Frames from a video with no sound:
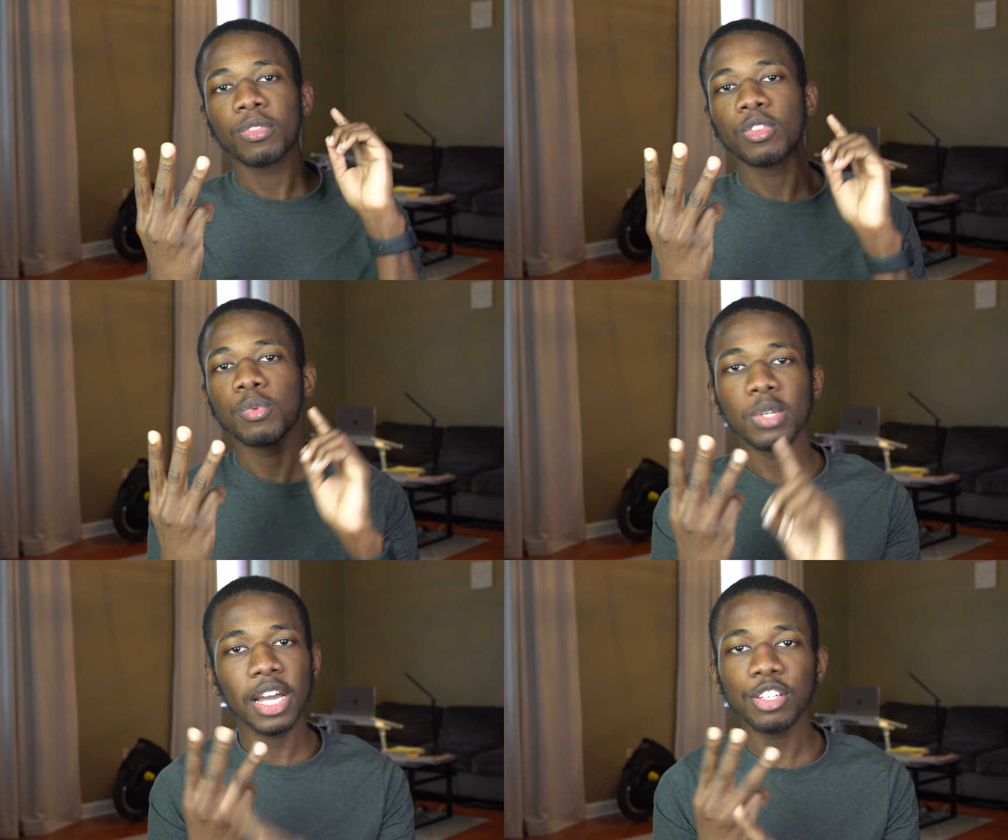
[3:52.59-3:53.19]
Do
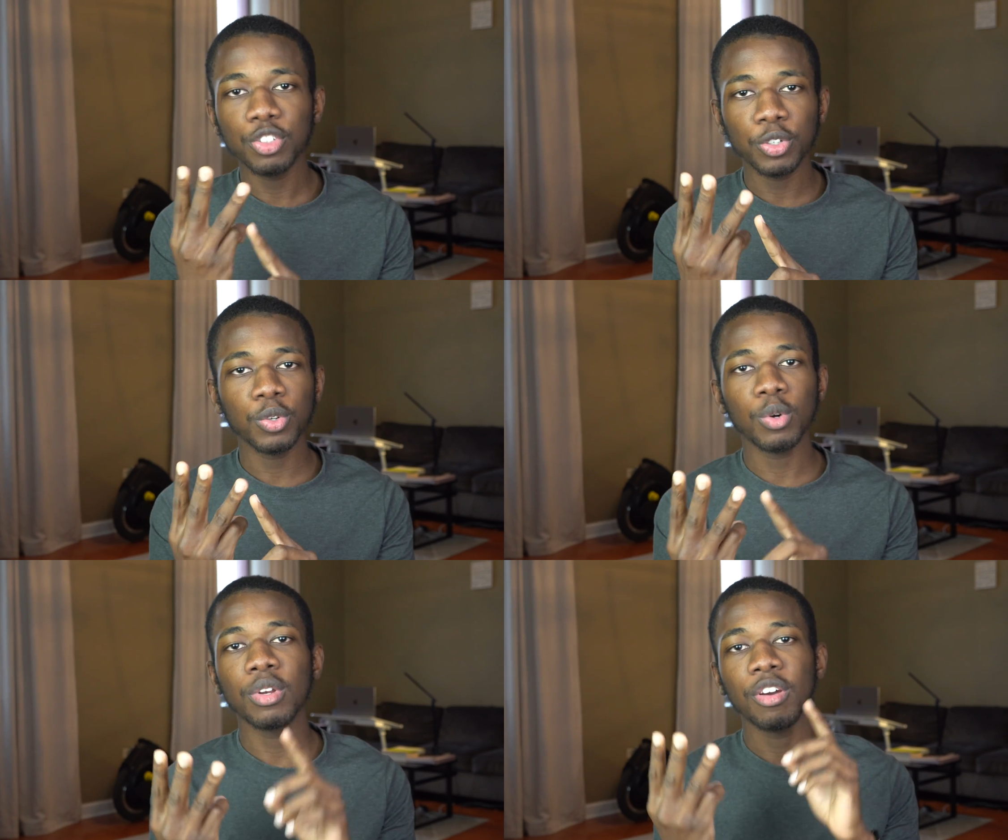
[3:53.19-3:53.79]
not turn
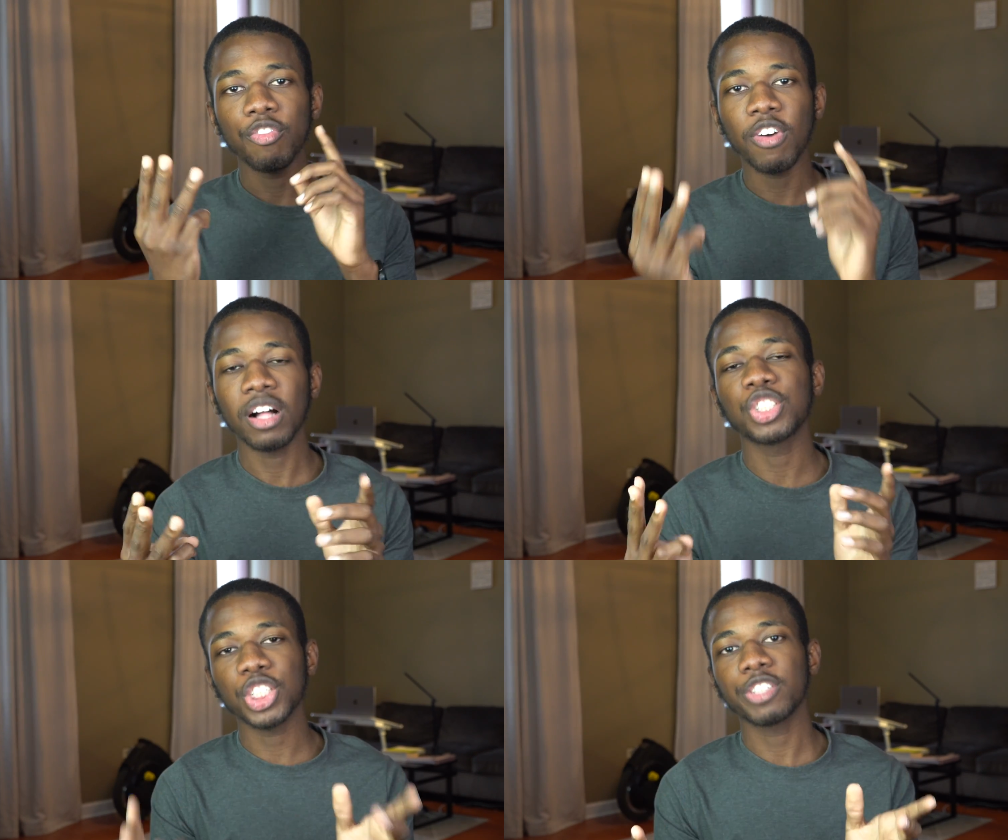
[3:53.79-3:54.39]
on
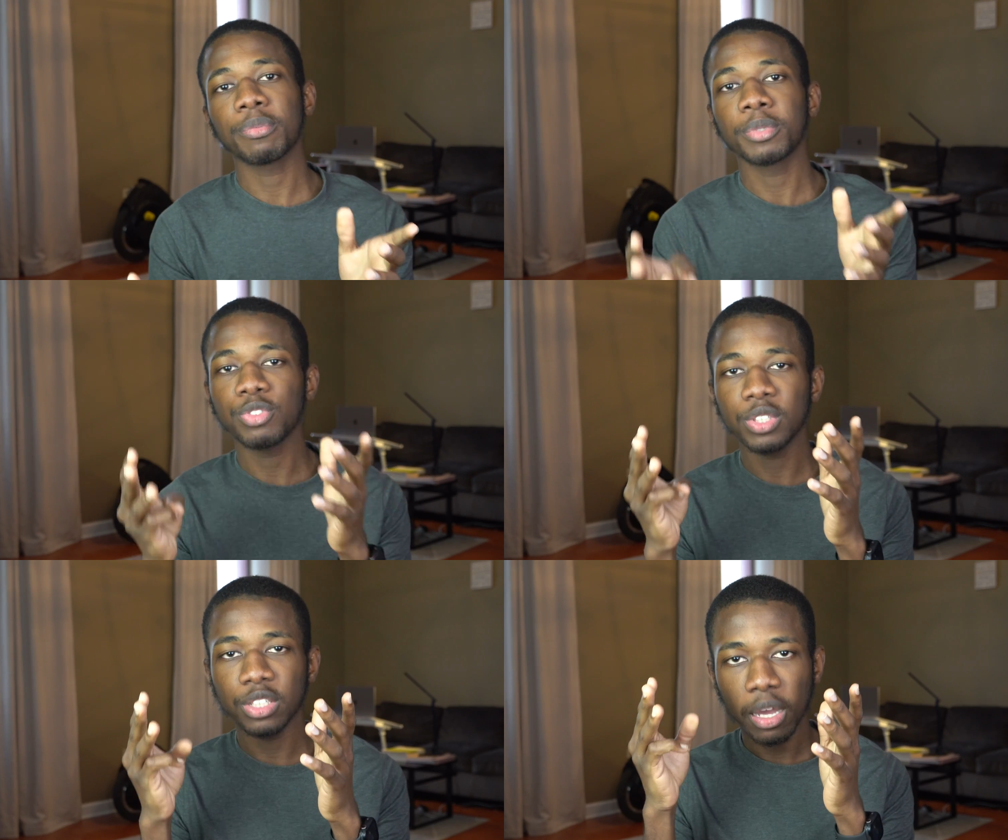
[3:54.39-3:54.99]
file sharing
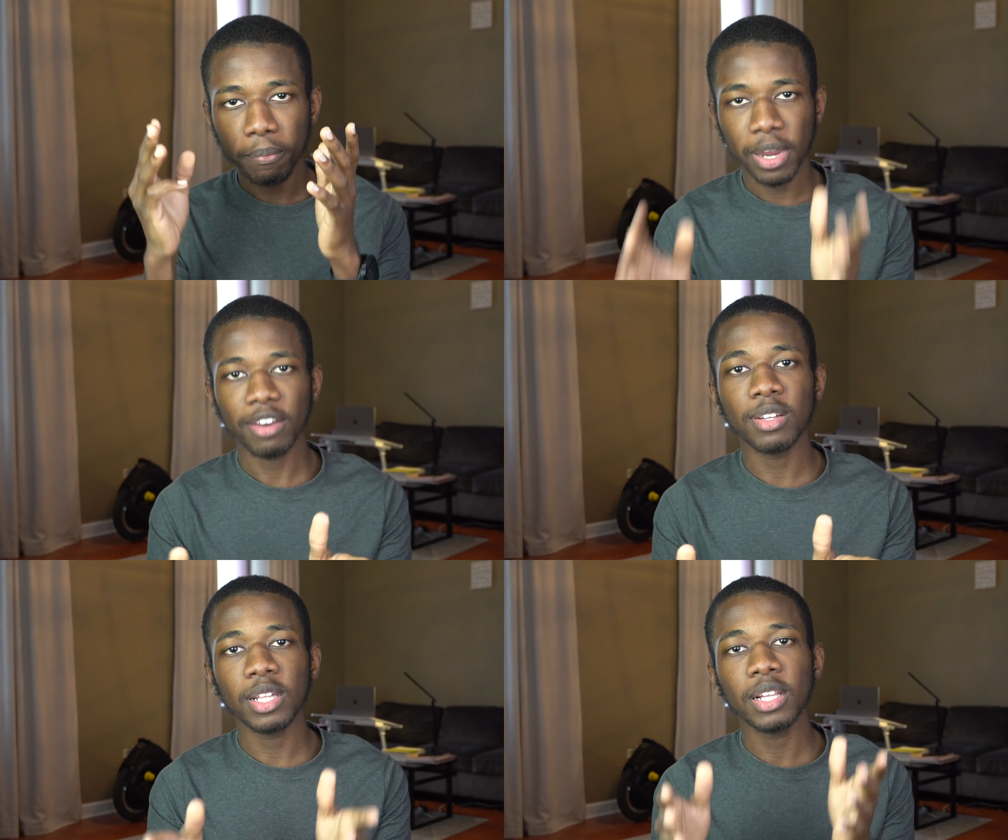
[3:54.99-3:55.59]
between
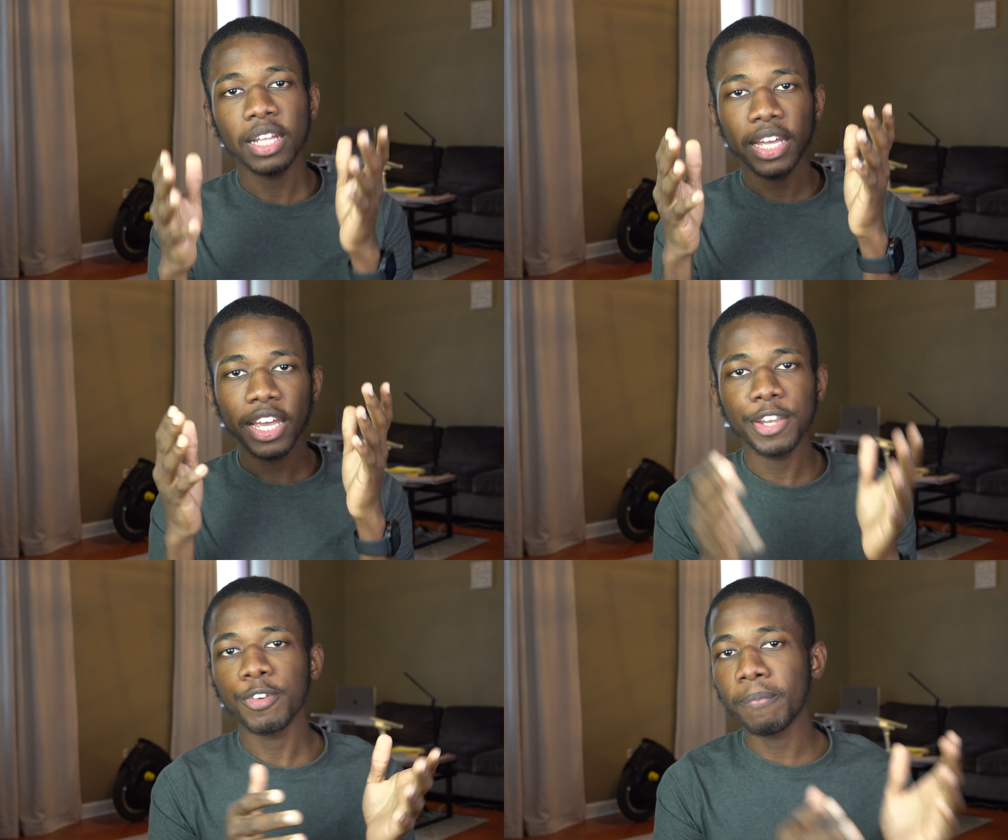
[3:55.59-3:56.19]
Parallel
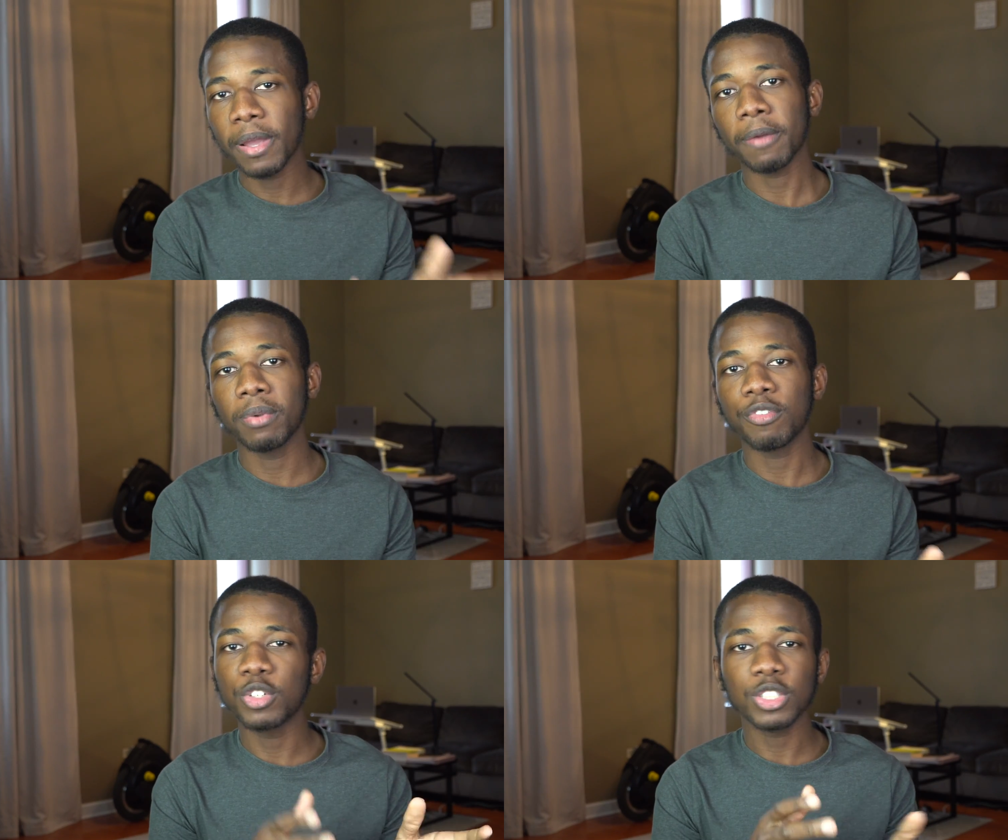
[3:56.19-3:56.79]
and your
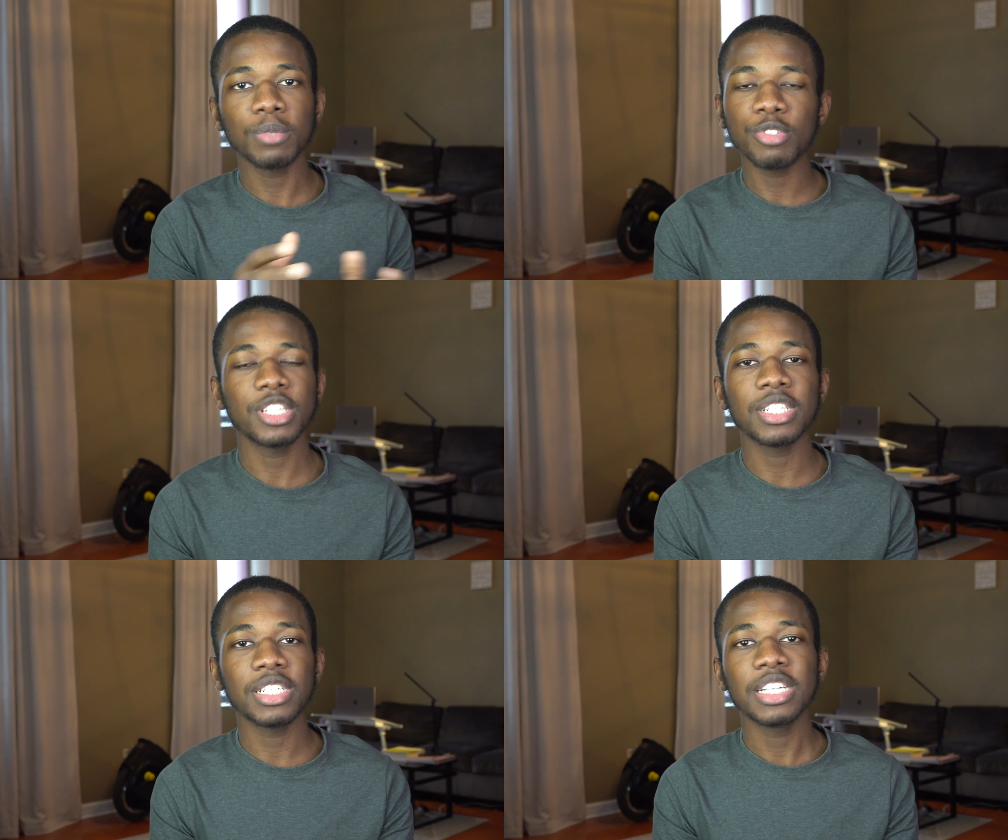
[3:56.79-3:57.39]
MacBook. For some
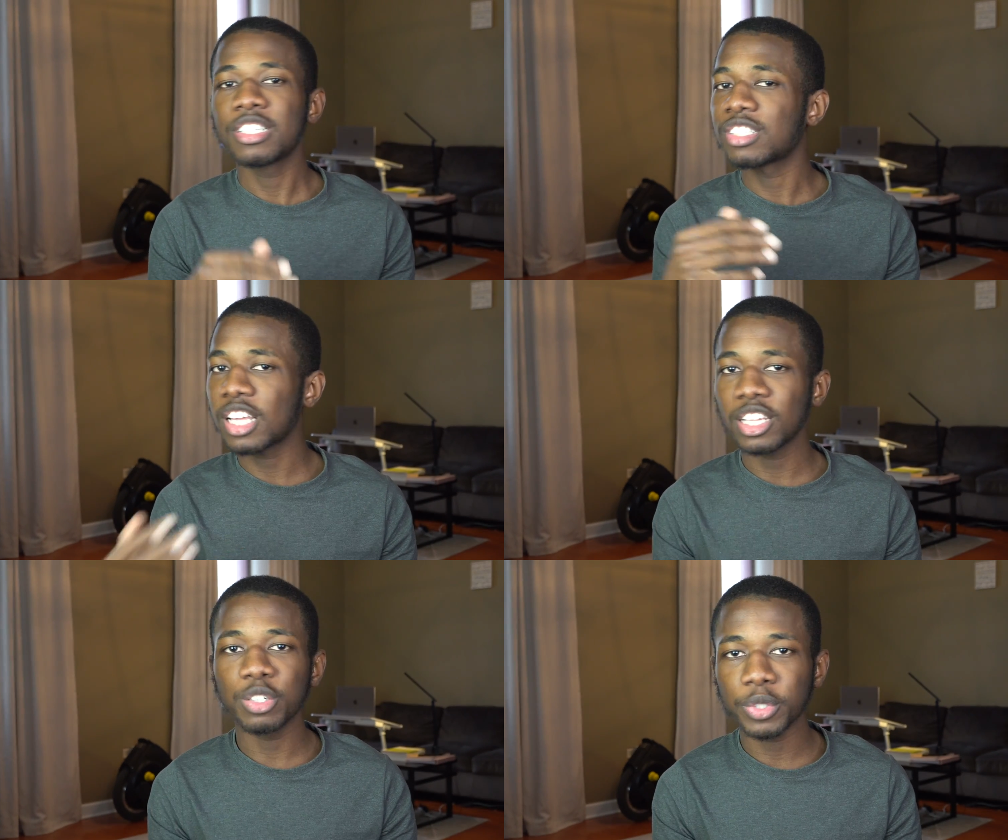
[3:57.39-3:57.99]
reason,
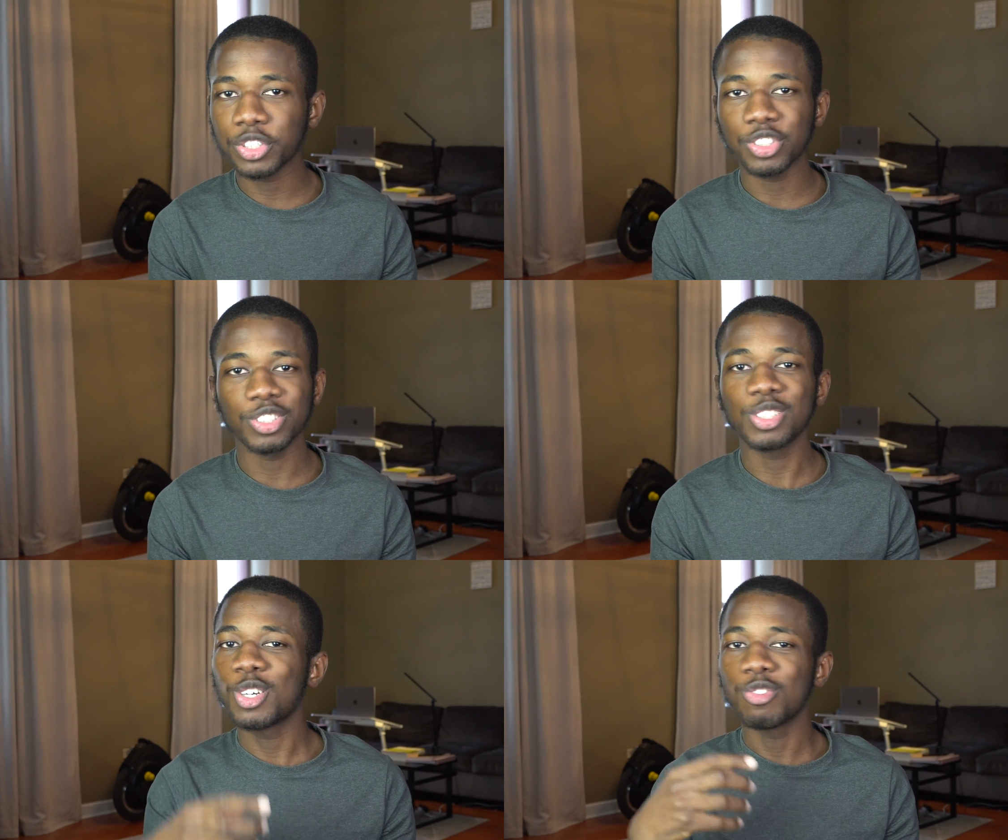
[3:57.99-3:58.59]
SolidWorks
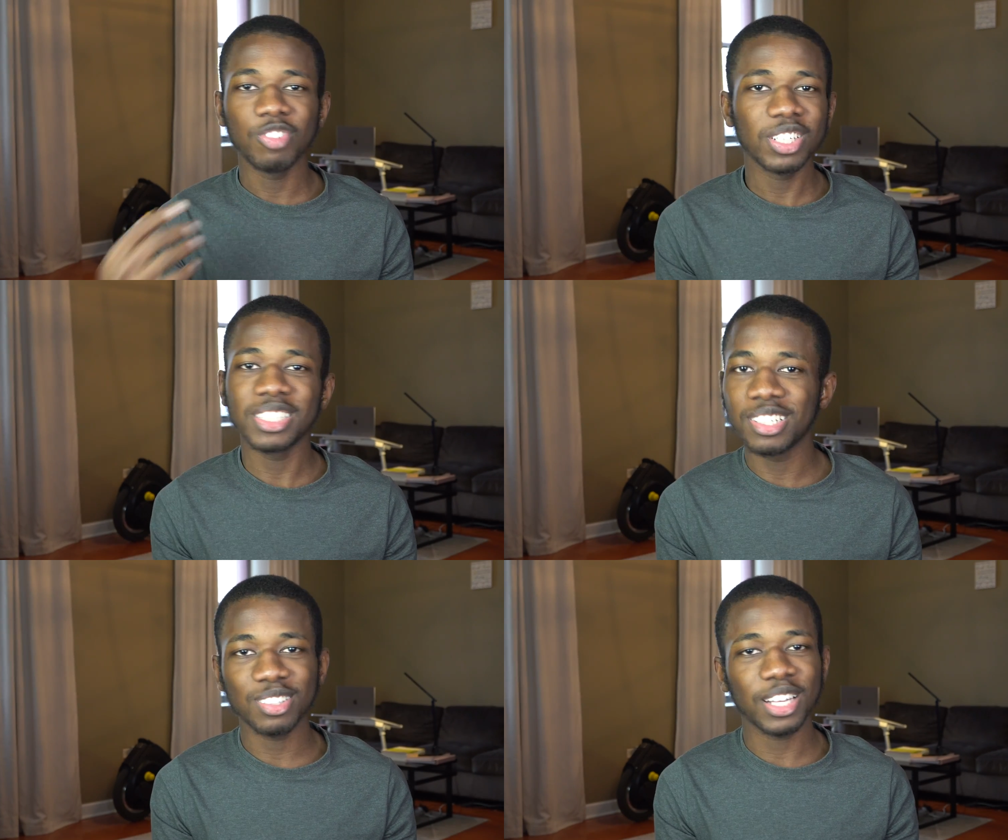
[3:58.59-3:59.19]
just really
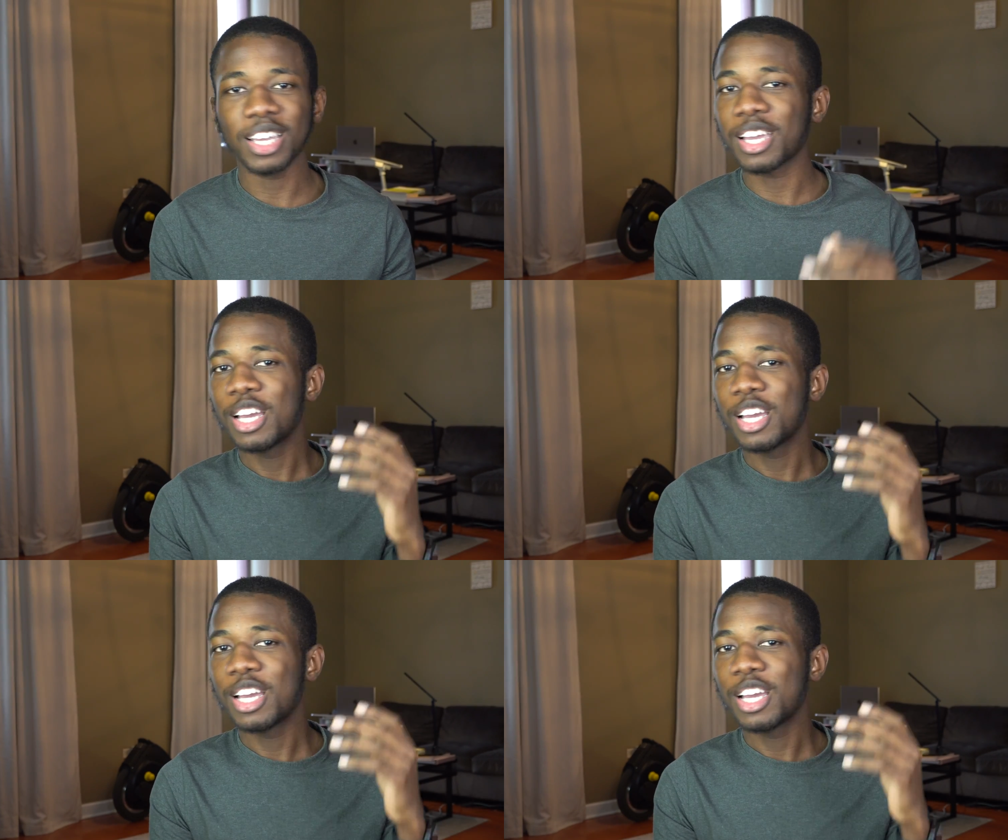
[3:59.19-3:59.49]
dislike